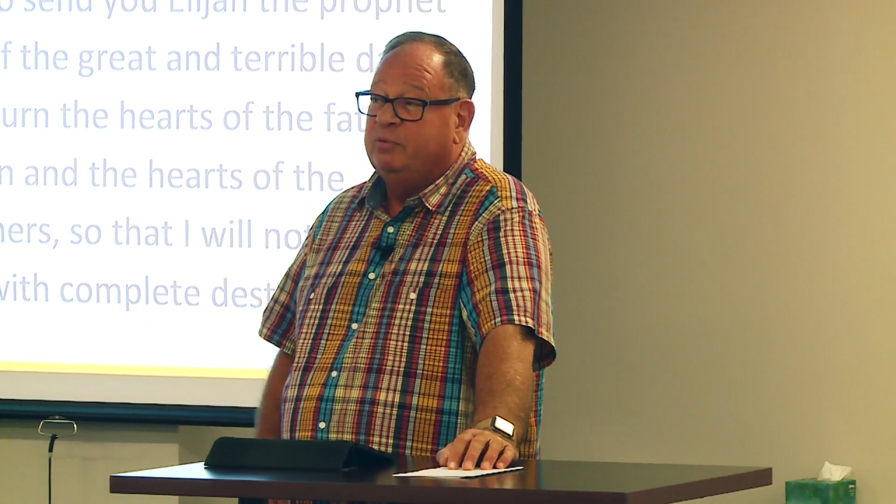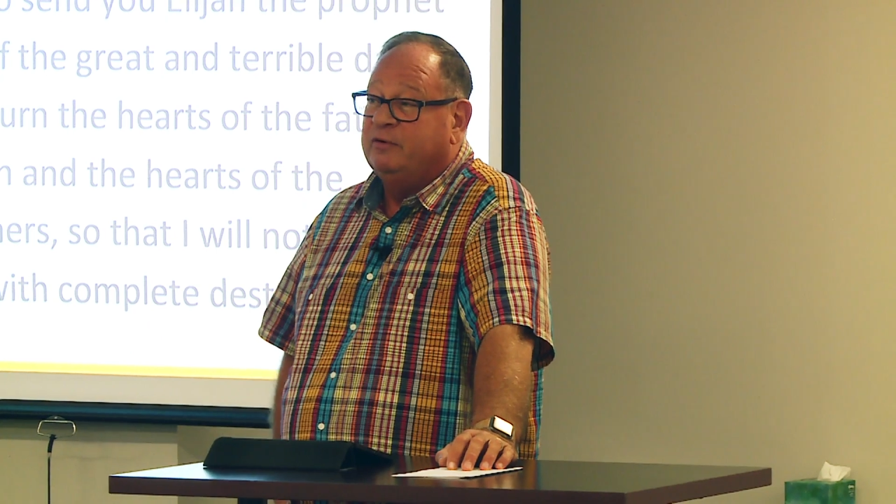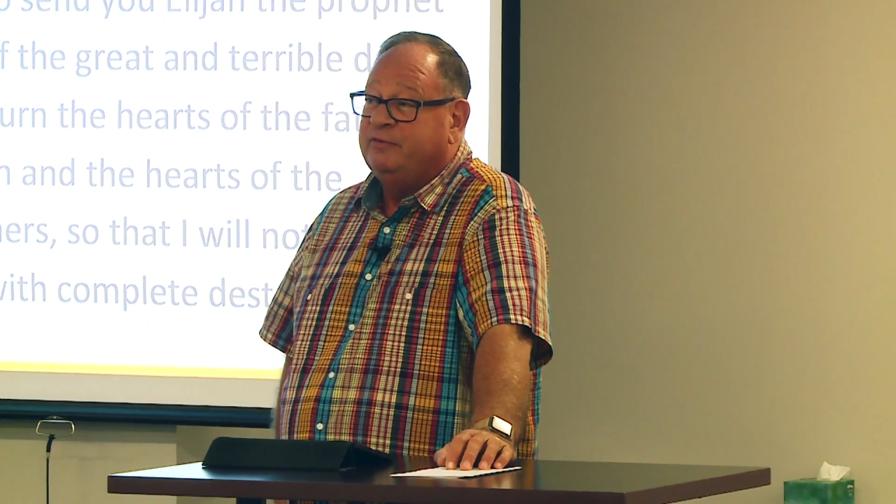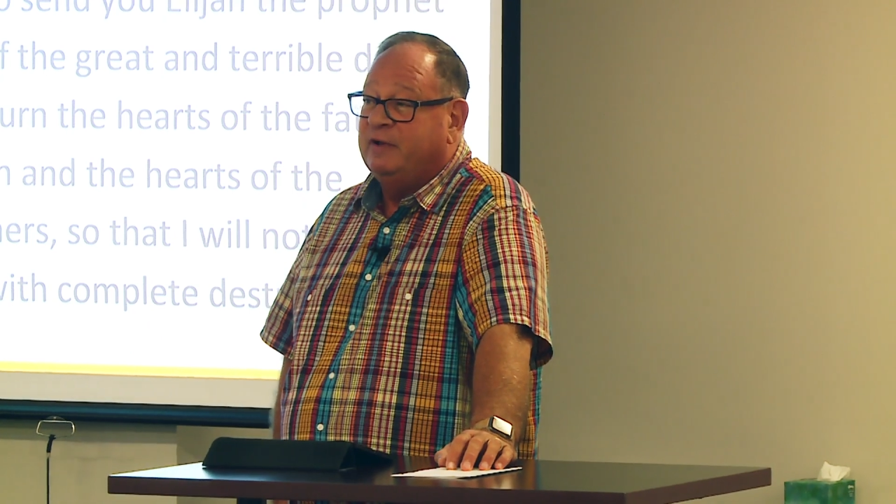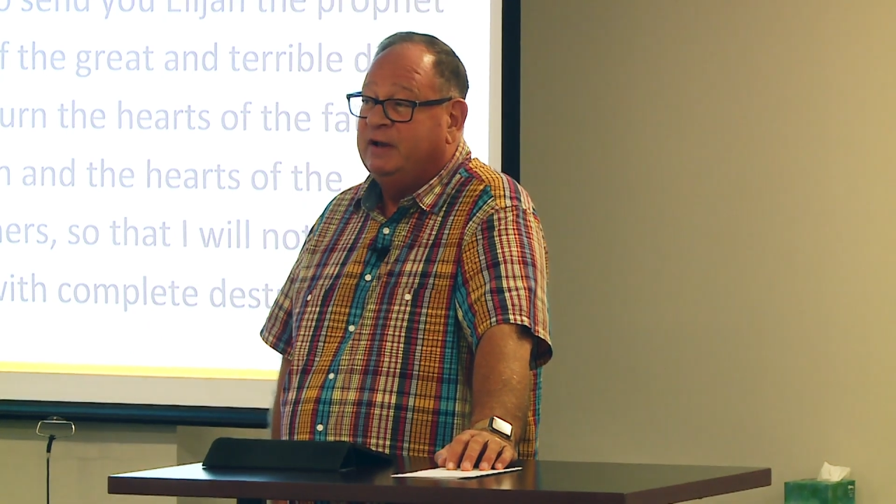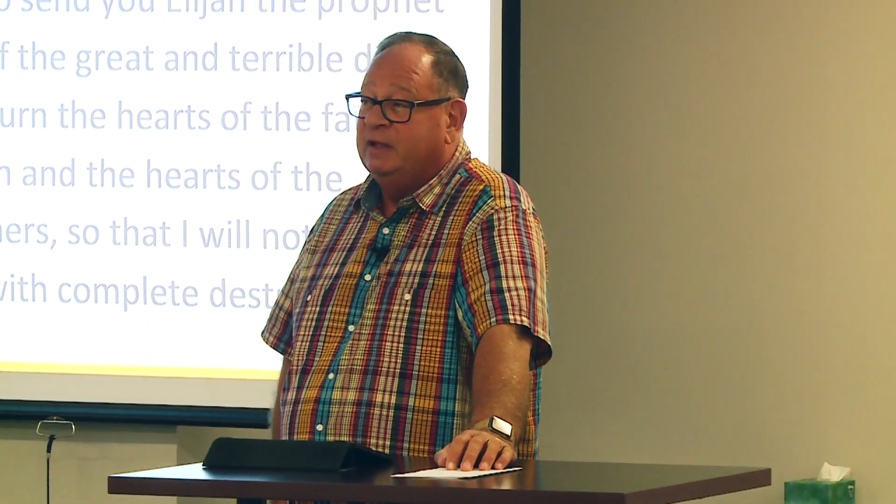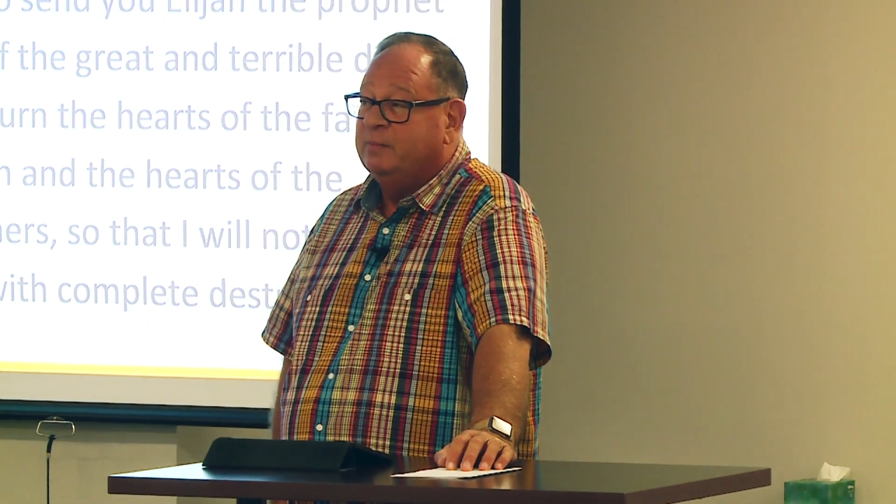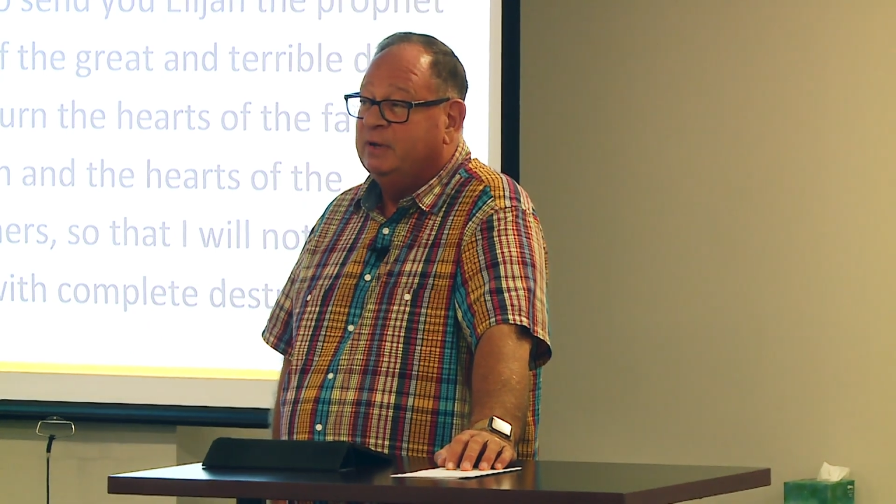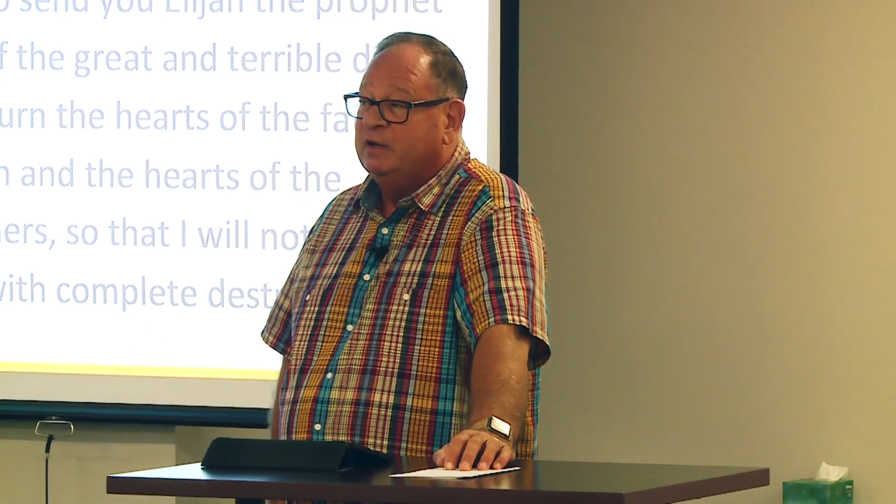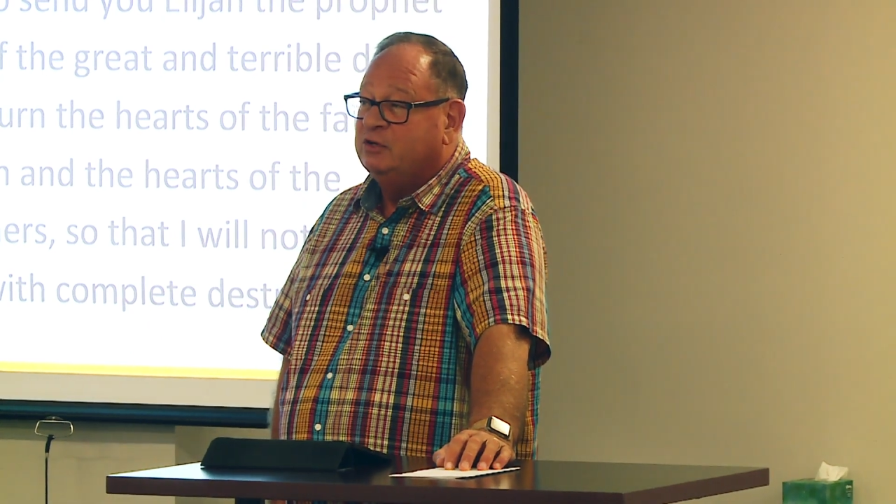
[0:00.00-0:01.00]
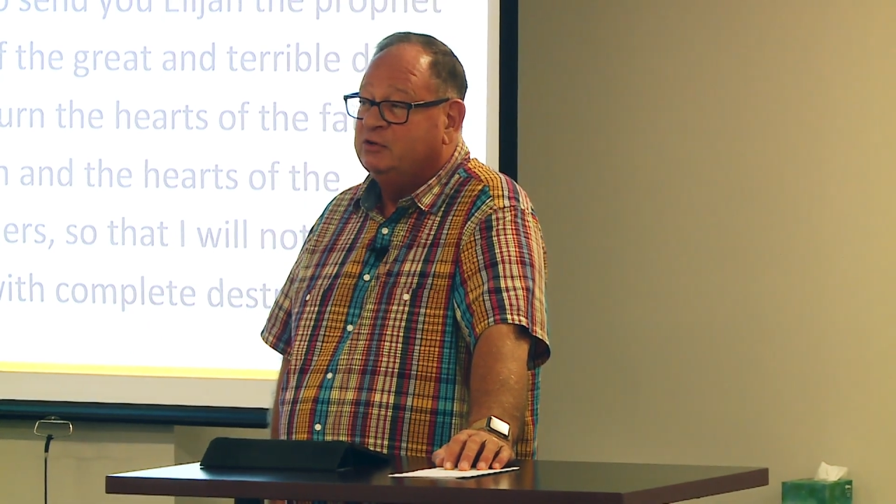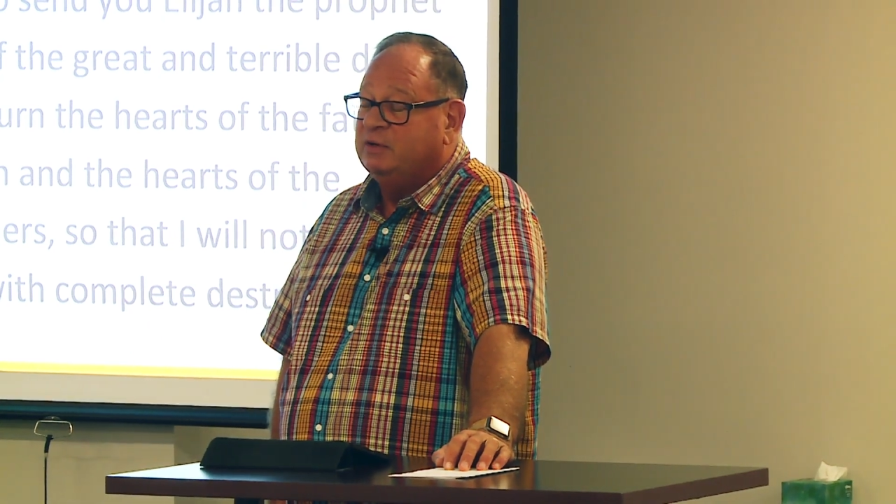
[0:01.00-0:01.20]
prophetic ministry